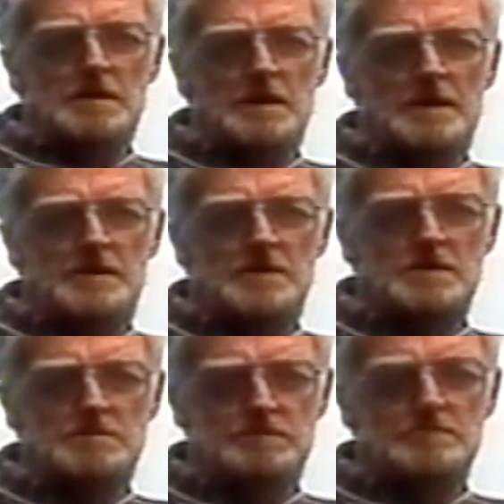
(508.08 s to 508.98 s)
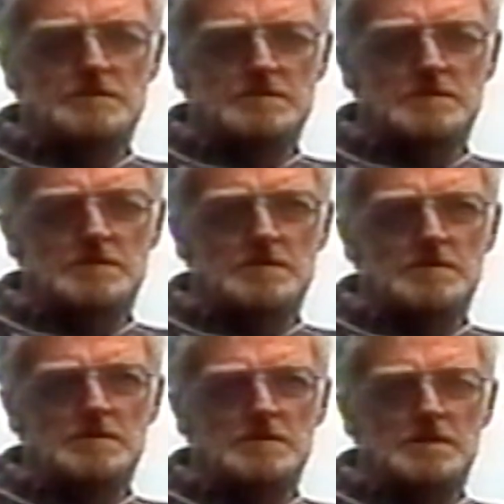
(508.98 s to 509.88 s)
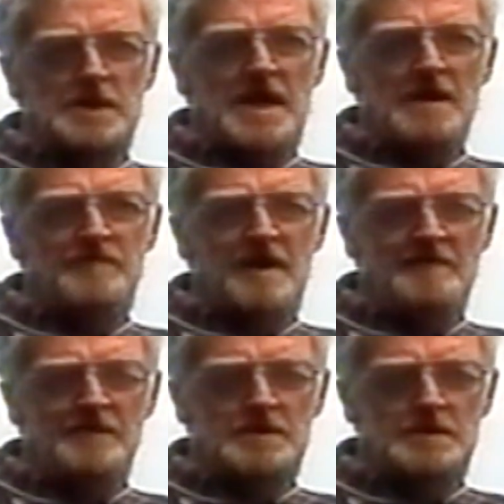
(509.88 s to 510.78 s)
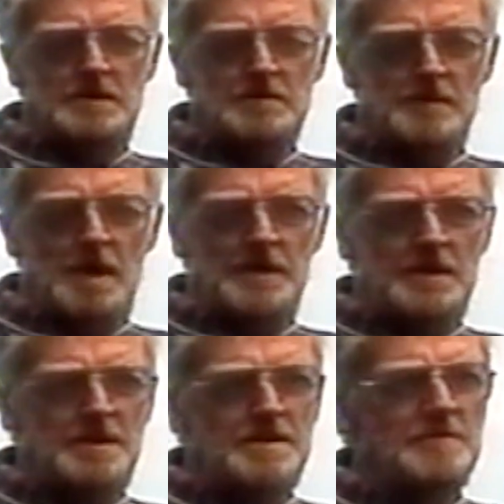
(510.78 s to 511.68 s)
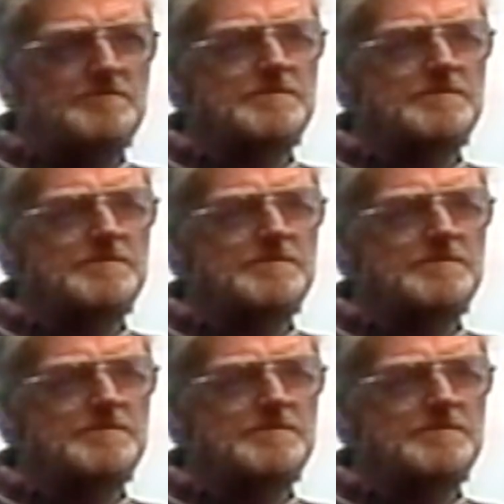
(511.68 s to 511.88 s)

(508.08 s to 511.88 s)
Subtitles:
and you're careful of it and you mind it, and